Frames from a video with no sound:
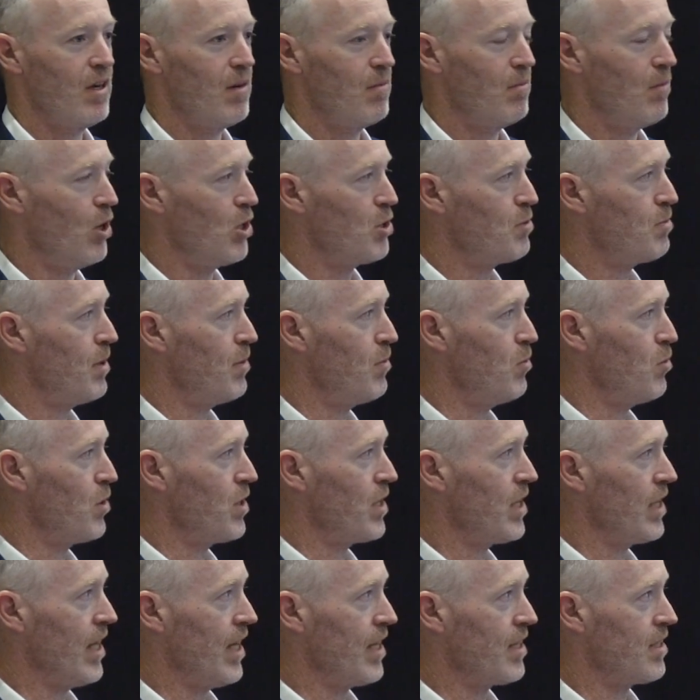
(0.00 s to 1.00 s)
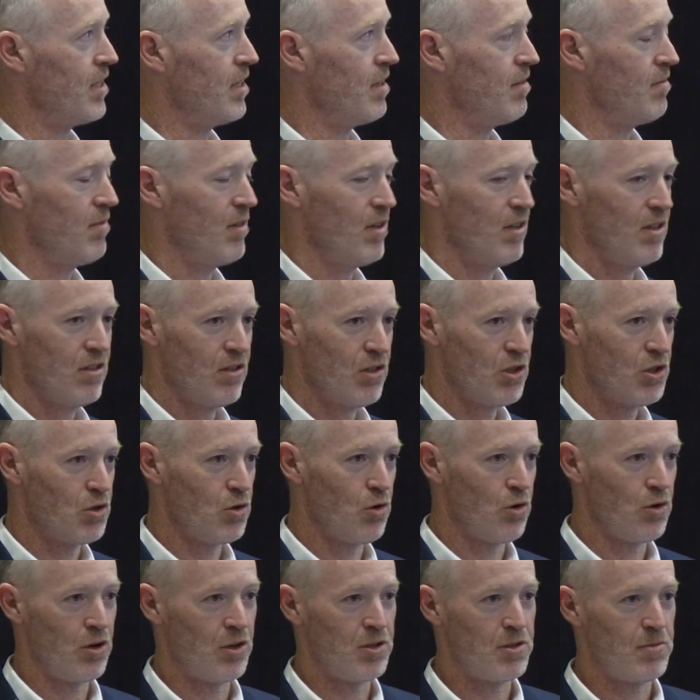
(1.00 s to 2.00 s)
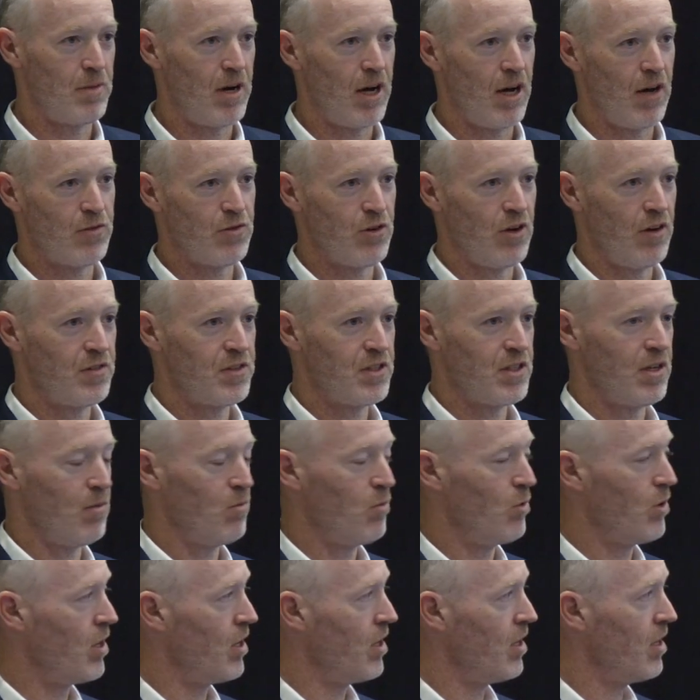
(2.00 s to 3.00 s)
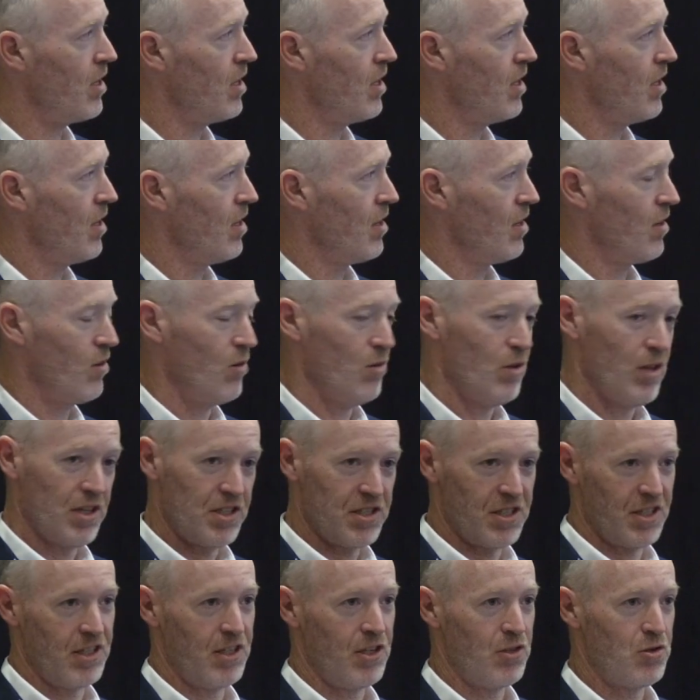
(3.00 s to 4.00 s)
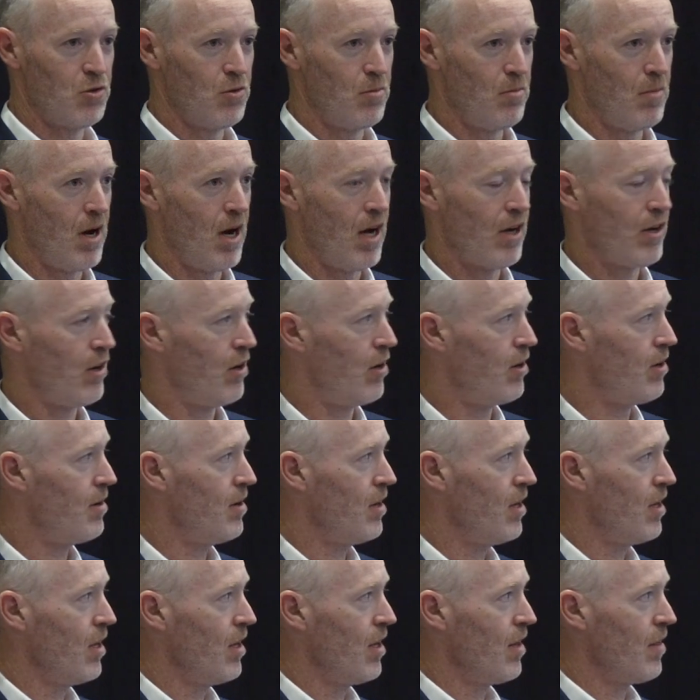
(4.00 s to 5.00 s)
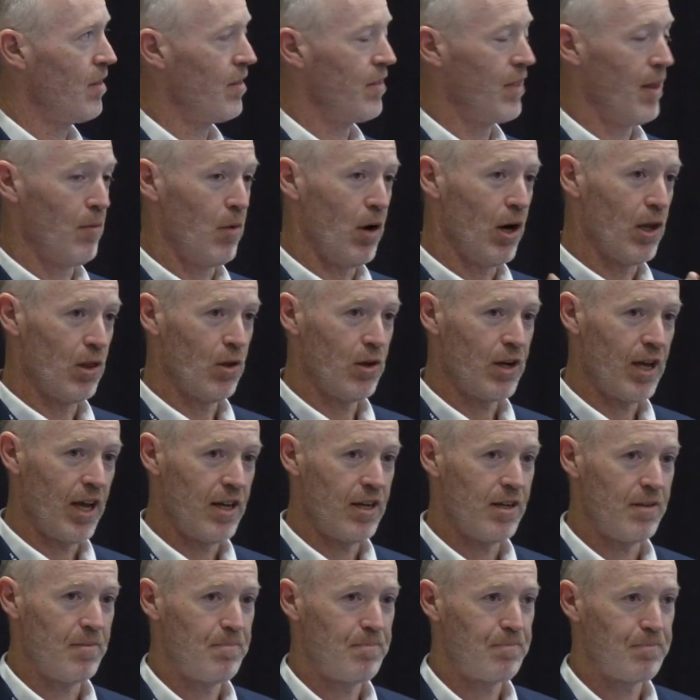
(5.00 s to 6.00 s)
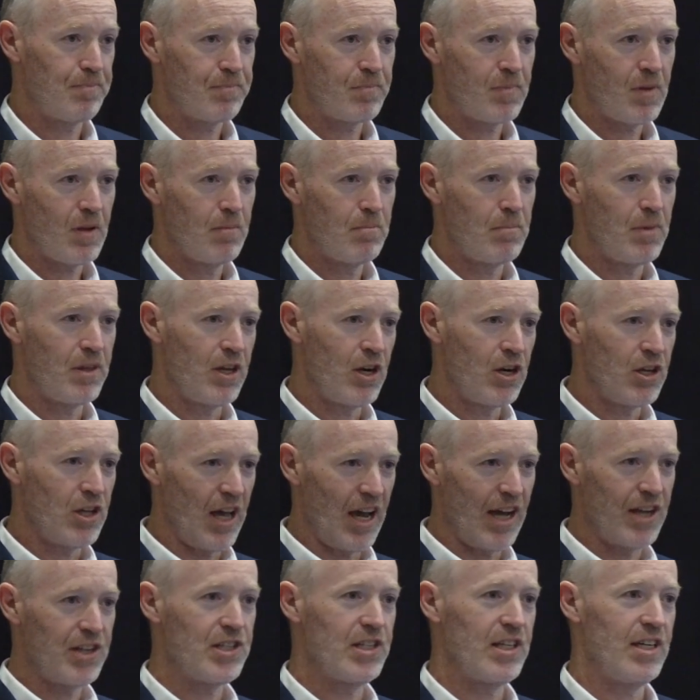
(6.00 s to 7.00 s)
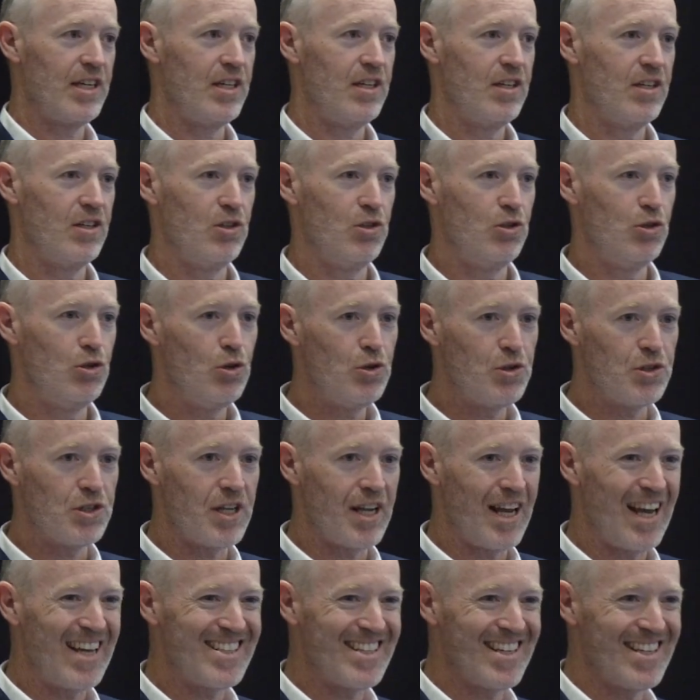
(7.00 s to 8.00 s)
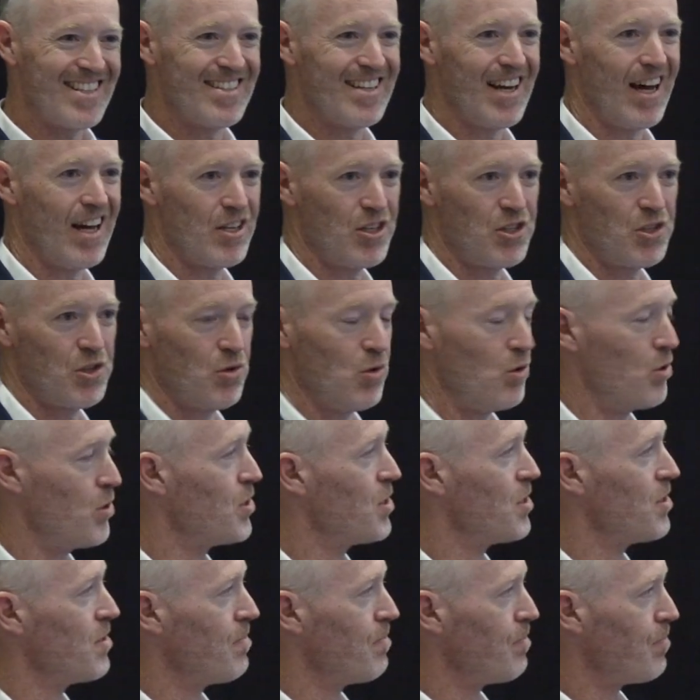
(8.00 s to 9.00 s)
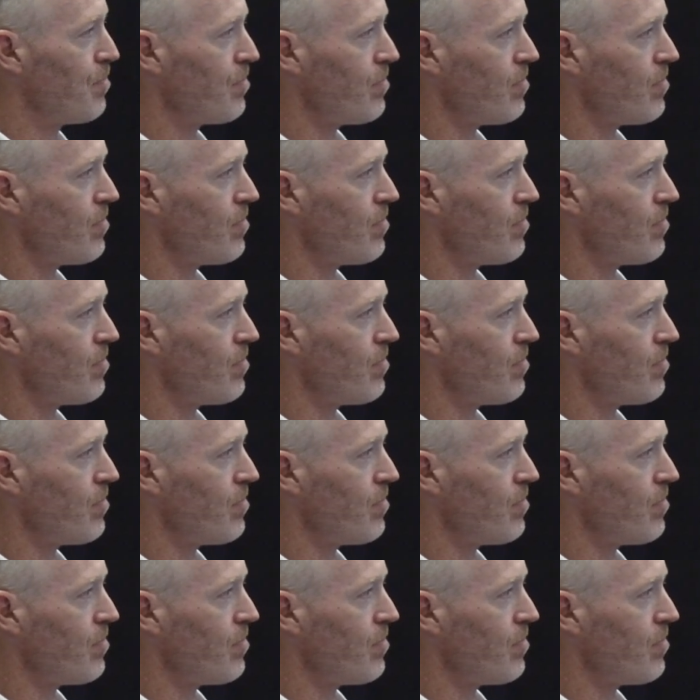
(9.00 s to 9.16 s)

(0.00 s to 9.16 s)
Most people collect it, store it on some hard drive somewhere, or they stick it into a Margo. They might look at it, but they don't actually use it as a data source.